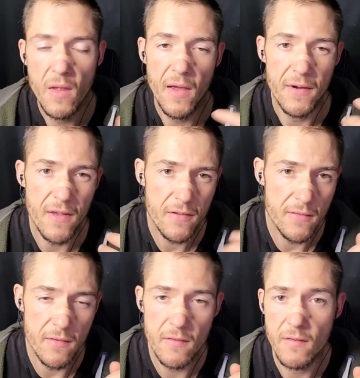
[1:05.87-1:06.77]
And yes,
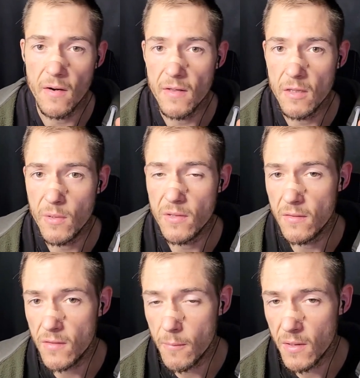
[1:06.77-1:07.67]
this is a little bit
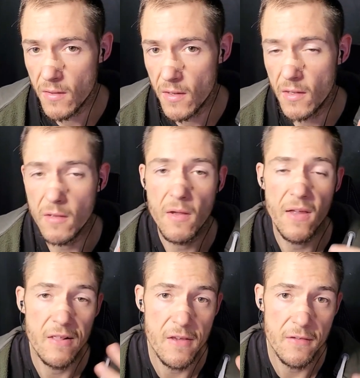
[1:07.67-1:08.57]
intimidating,
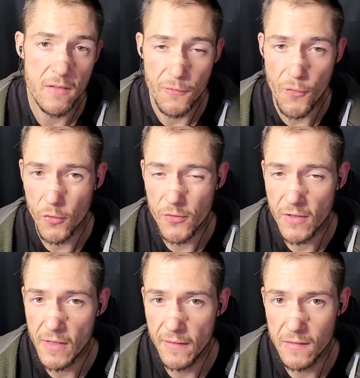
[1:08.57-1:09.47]
at least at first
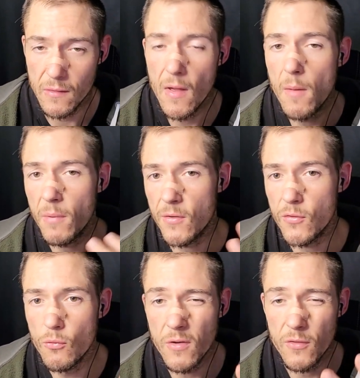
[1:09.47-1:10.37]
glance. But as
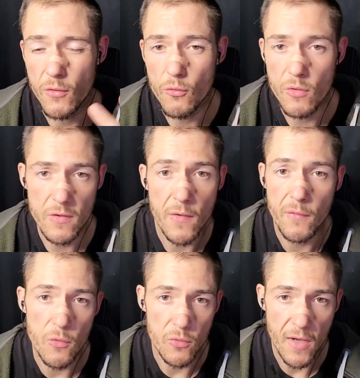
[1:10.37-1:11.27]
soon as you do this a
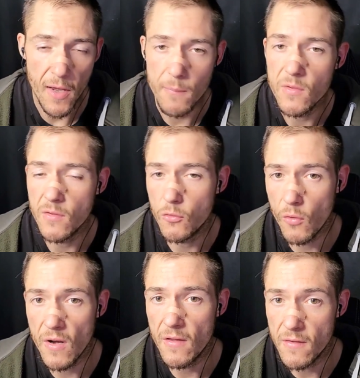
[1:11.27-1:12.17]
few times, it's
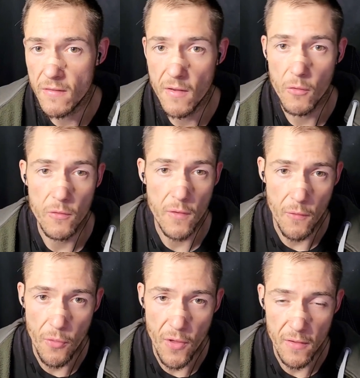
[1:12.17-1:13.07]
really easier than
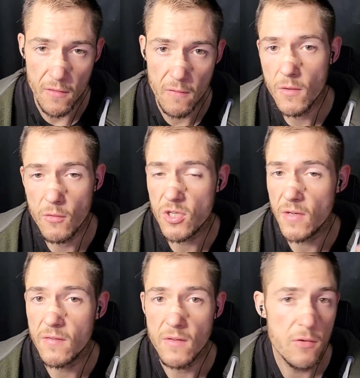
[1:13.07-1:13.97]
you think. You
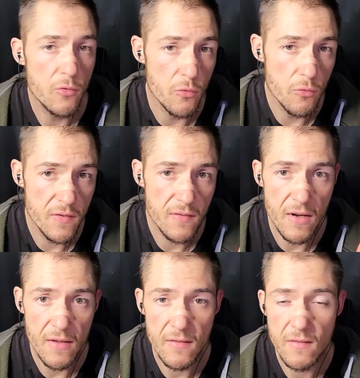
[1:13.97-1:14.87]
just need to do these
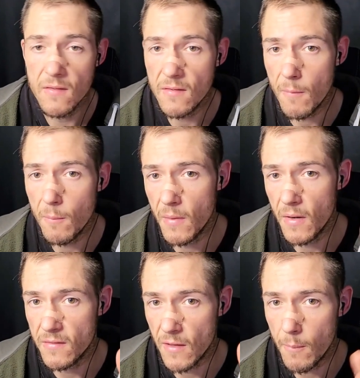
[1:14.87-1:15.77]
clicks step
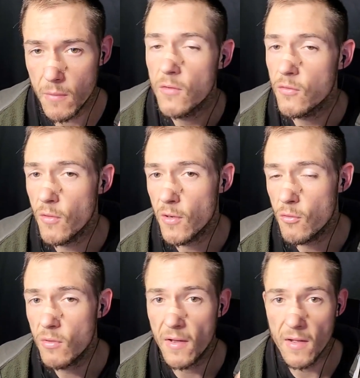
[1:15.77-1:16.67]
by step, so that
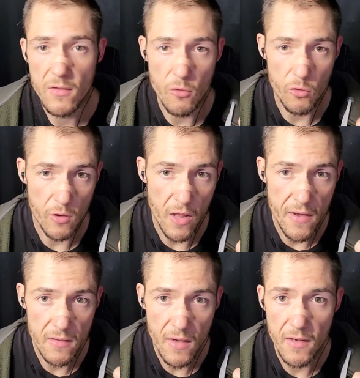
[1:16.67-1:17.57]
you can get your
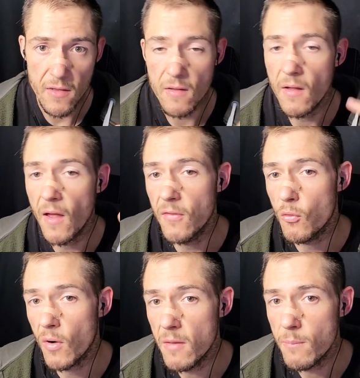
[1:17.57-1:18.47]
client ID and
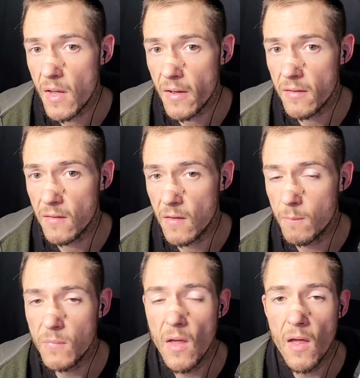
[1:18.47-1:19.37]
your API key,
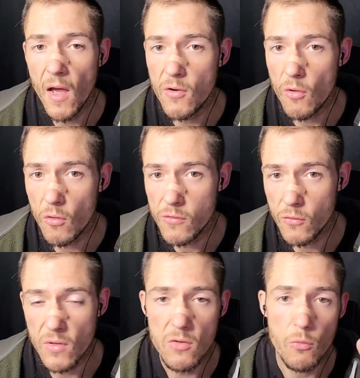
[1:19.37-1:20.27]
and you also
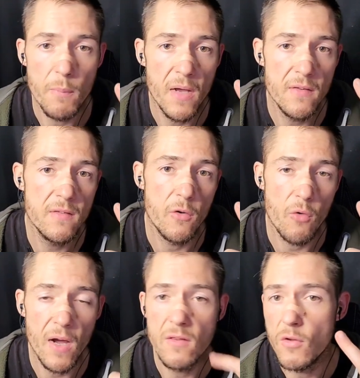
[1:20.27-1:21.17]
need to pass the
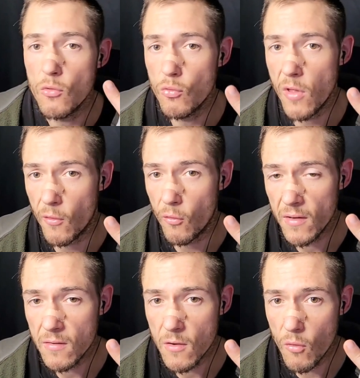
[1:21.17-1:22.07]
right
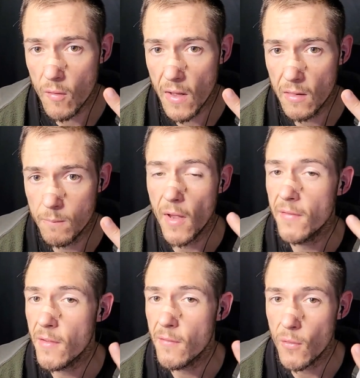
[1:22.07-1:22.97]
uDirect URL
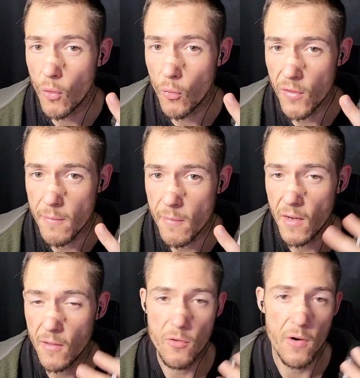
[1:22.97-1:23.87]
and give your own email
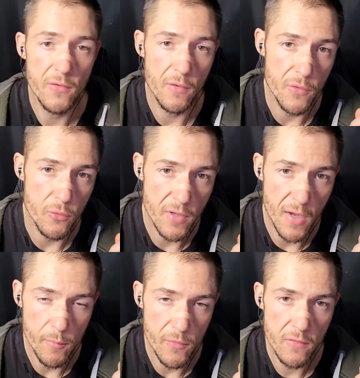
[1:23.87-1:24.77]
address a few
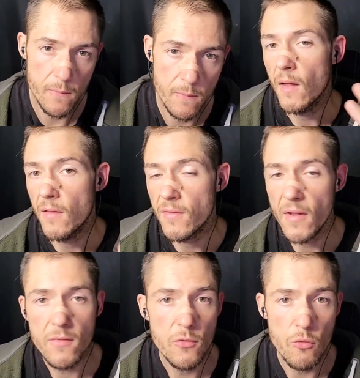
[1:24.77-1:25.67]
times. And
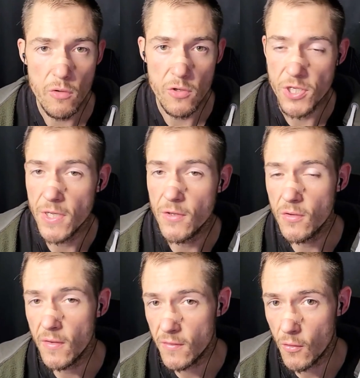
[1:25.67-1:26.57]
then Google Sheets
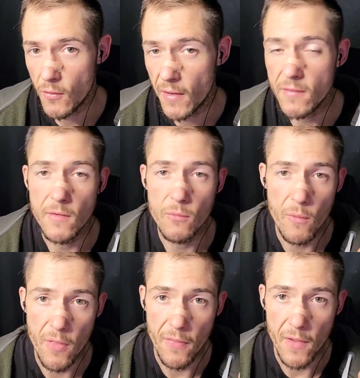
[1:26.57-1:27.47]
is connected
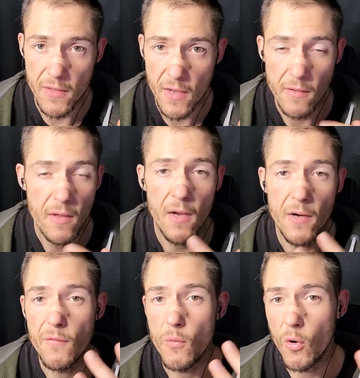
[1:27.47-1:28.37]
with n8n. And
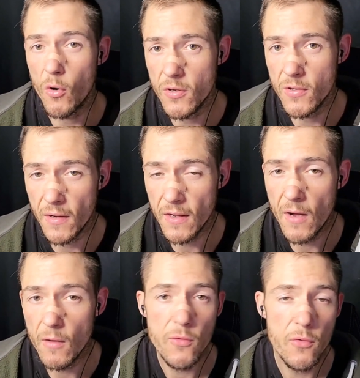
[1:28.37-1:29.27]
if you work in the
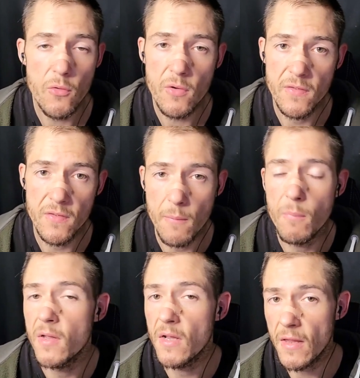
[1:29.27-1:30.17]
cloud, you can
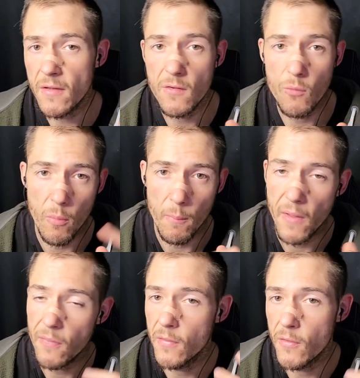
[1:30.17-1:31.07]
simply click one
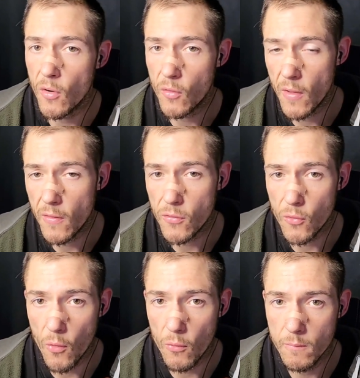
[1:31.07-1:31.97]
button and you are ready to
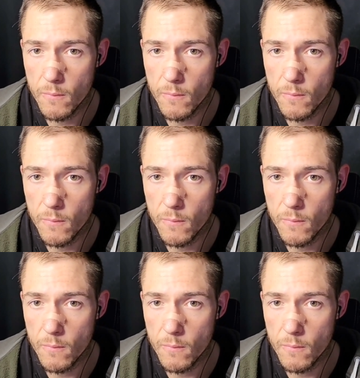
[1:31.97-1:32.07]
go.